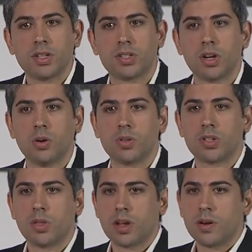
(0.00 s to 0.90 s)
So
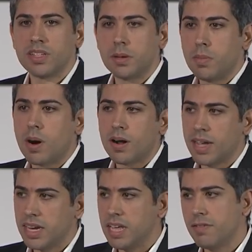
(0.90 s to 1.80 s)
there is a
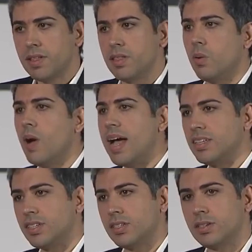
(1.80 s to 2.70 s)
market, even in the
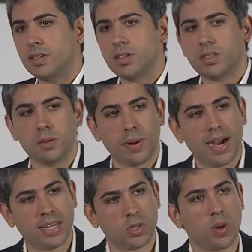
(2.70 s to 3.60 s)
West, to
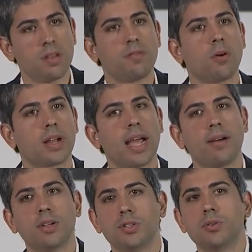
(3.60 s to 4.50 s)
buy
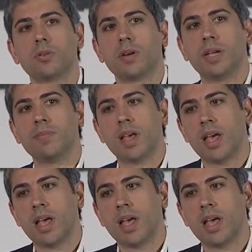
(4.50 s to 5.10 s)
24-karat jewelry.